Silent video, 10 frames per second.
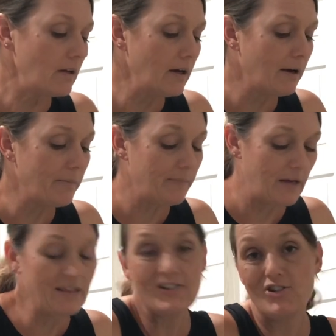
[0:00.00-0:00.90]

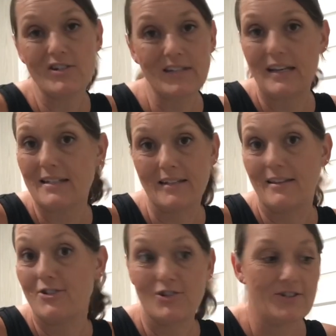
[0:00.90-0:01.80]
And that's just, like I said,
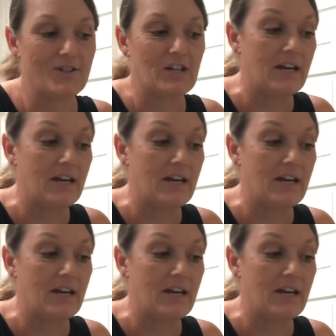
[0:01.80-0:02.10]
that's just